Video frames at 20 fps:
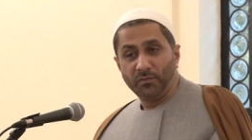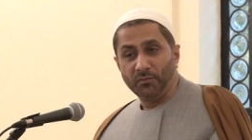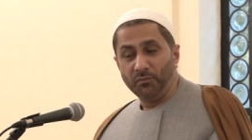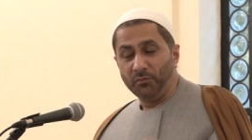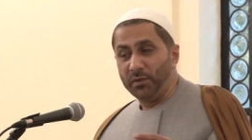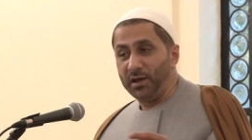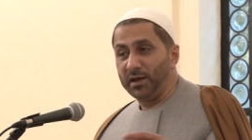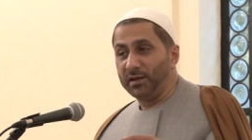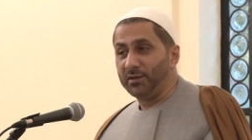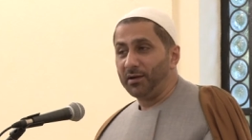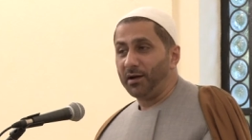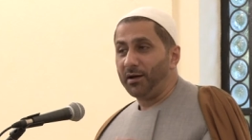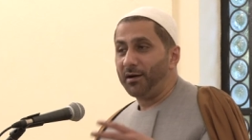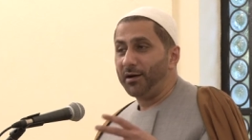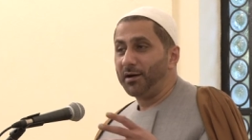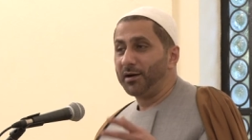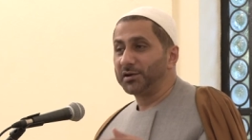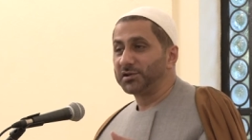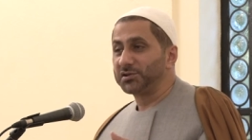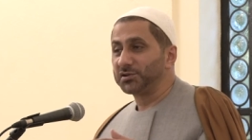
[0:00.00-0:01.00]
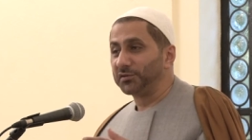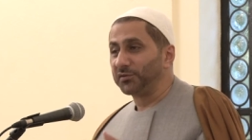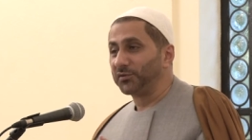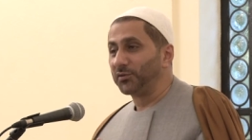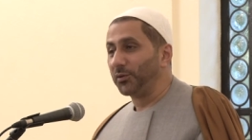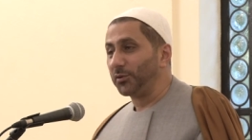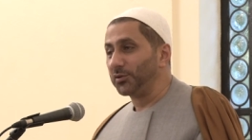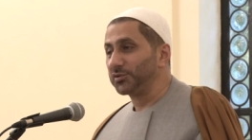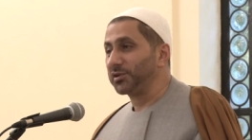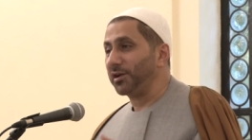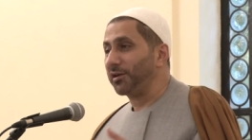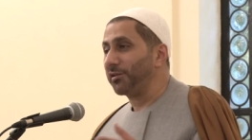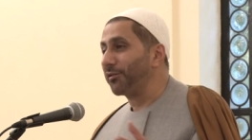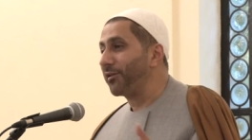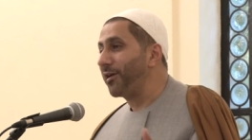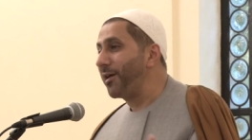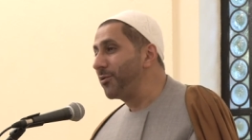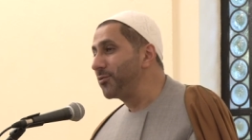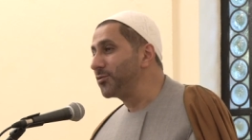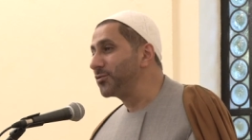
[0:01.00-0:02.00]
May the hearts of those
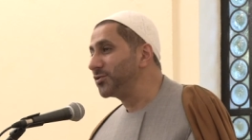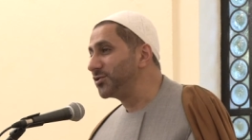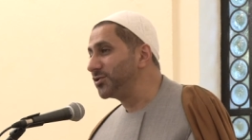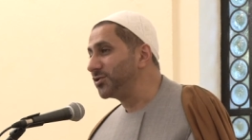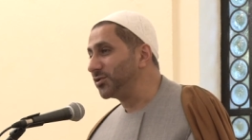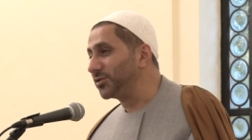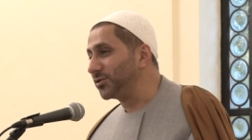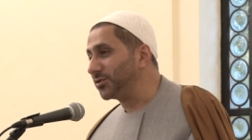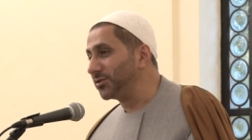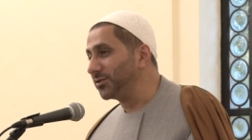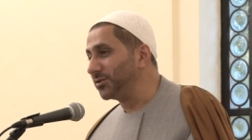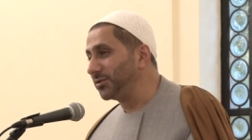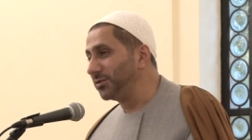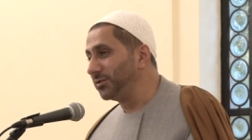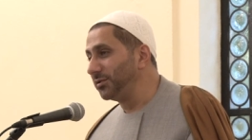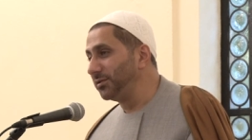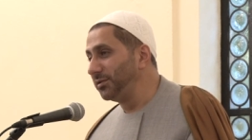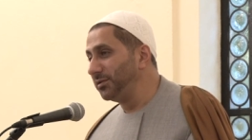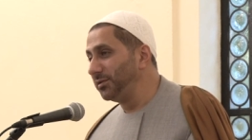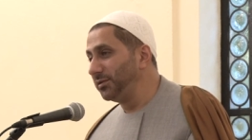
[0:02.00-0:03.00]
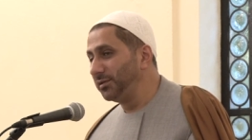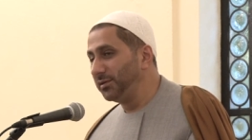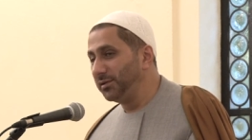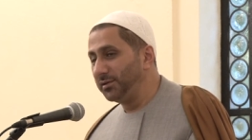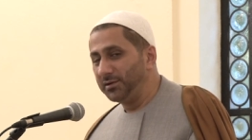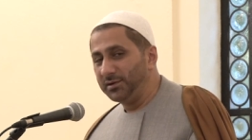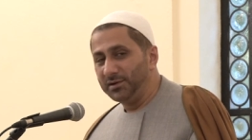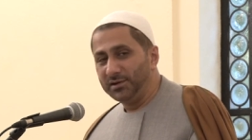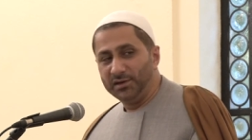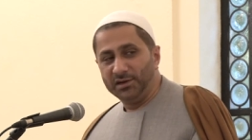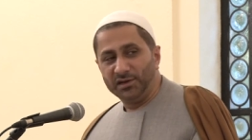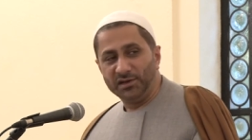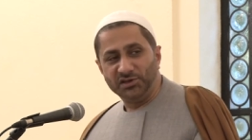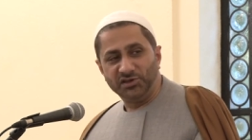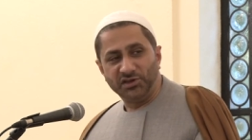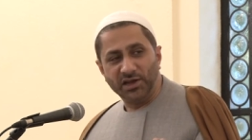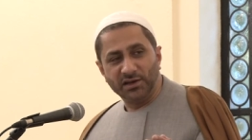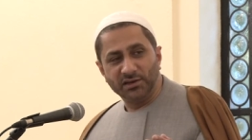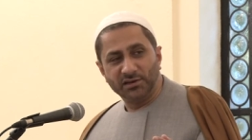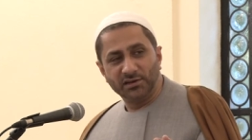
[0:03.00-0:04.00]
around you
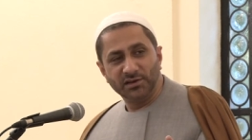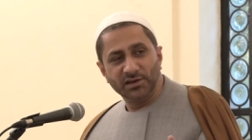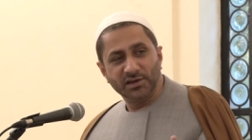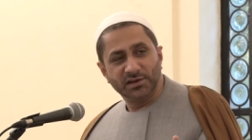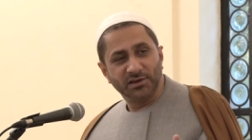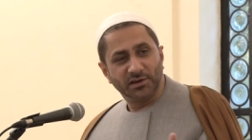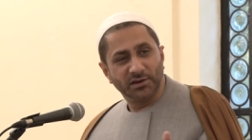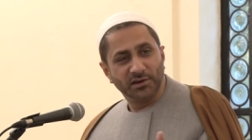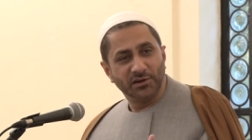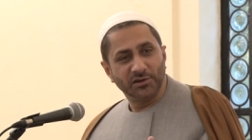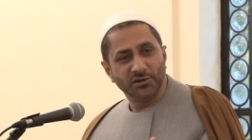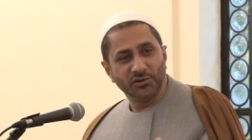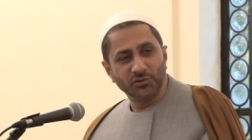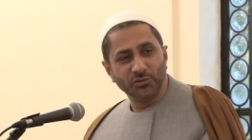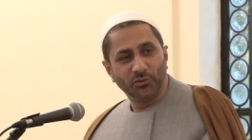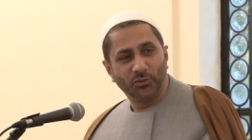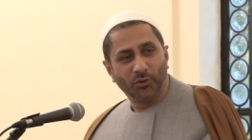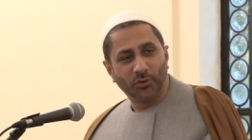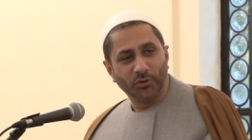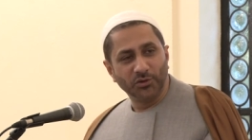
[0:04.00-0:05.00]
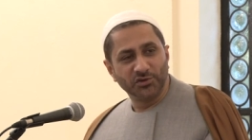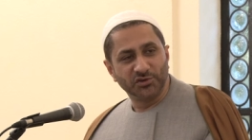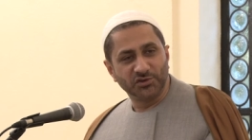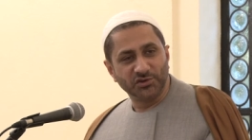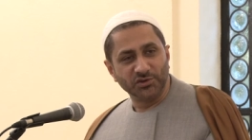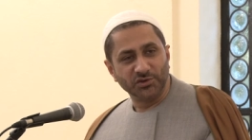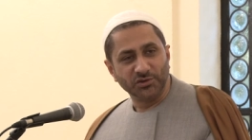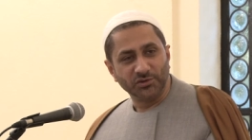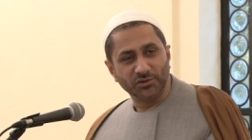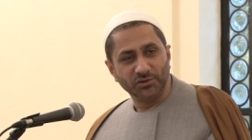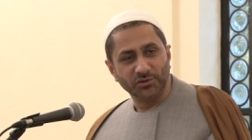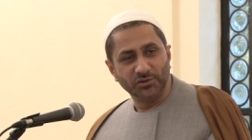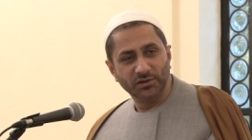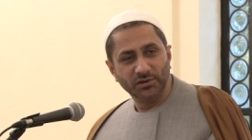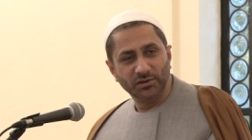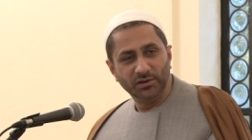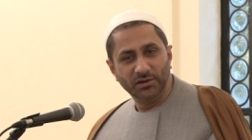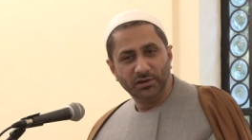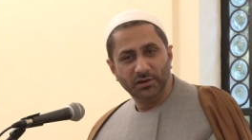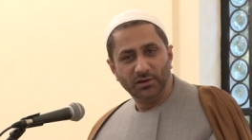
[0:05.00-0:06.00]
gently turn towards you,
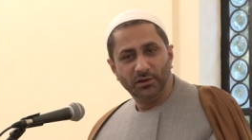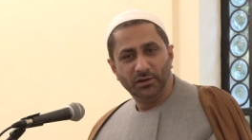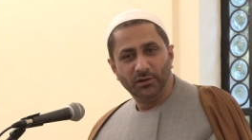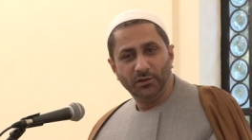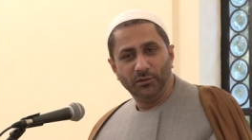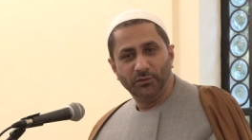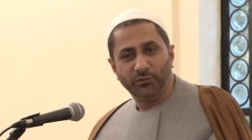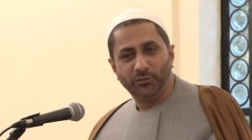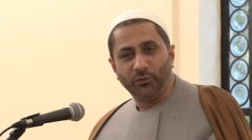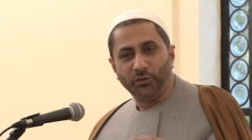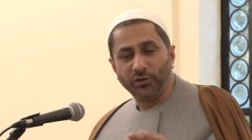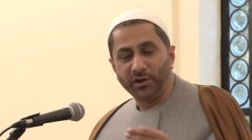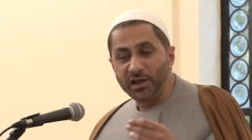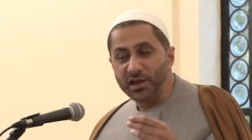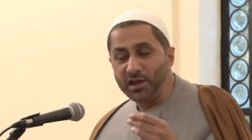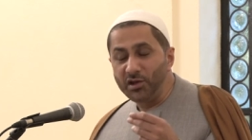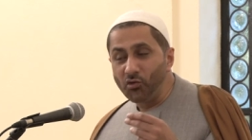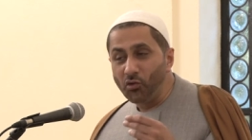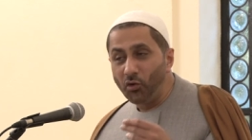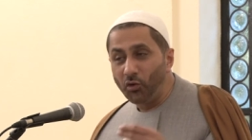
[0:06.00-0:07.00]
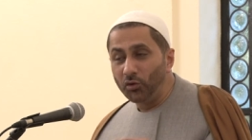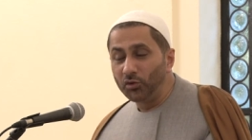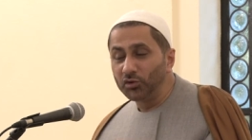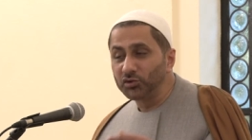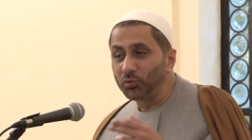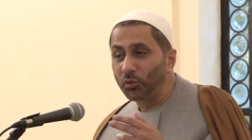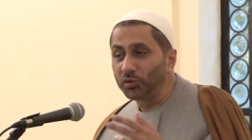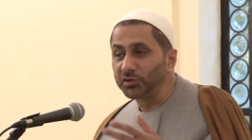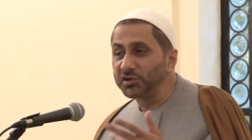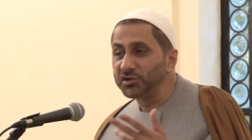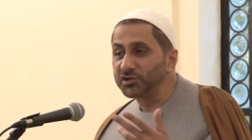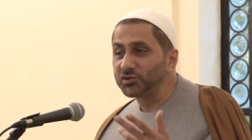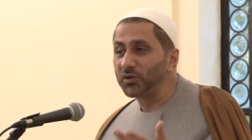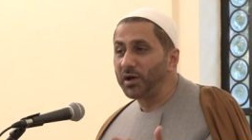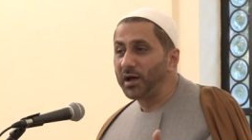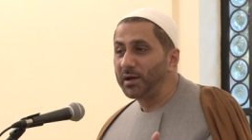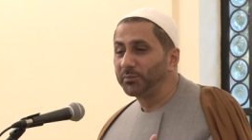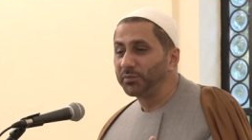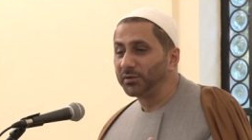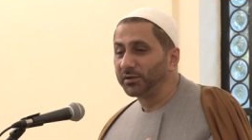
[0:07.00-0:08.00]
for he knows what is to
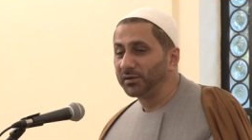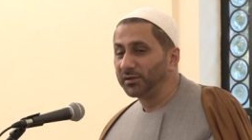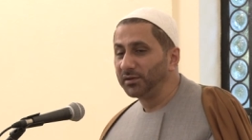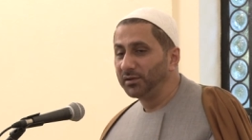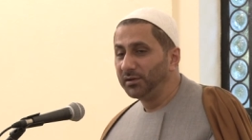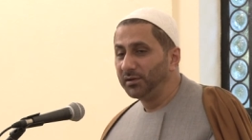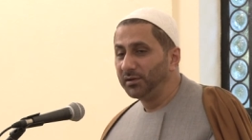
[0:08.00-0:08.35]
happen.